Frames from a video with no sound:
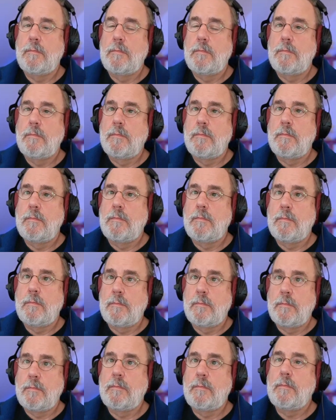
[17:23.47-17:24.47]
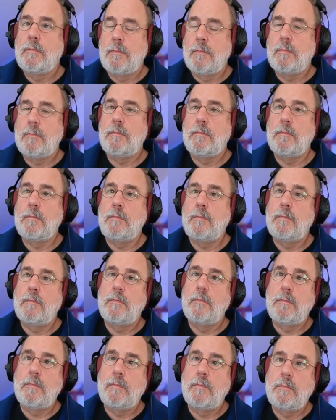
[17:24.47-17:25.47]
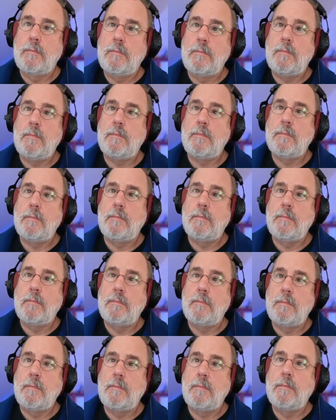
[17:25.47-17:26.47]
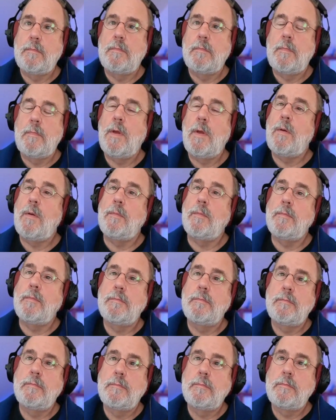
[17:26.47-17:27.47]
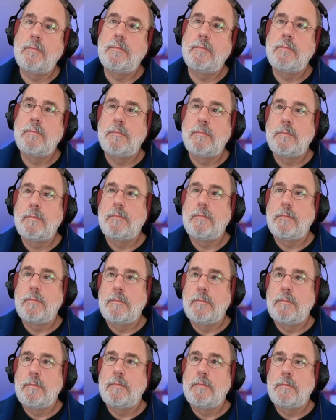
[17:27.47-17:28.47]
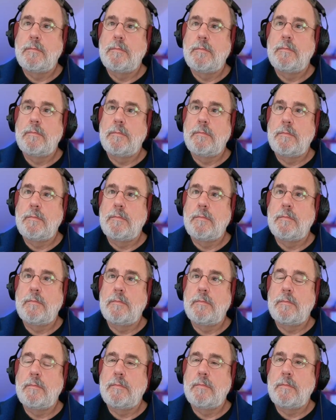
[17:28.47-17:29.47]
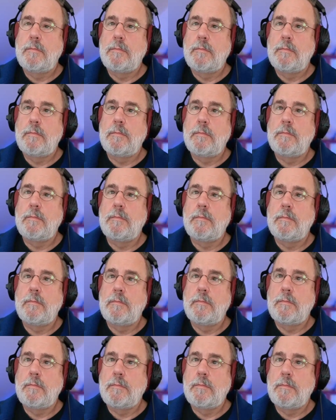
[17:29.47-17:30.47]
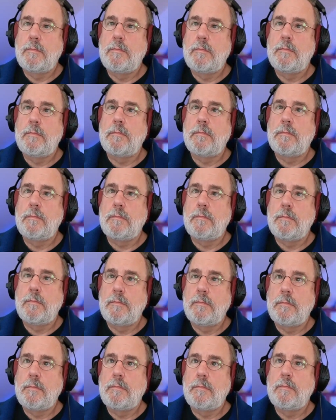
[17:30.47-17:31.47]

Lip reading: (silent)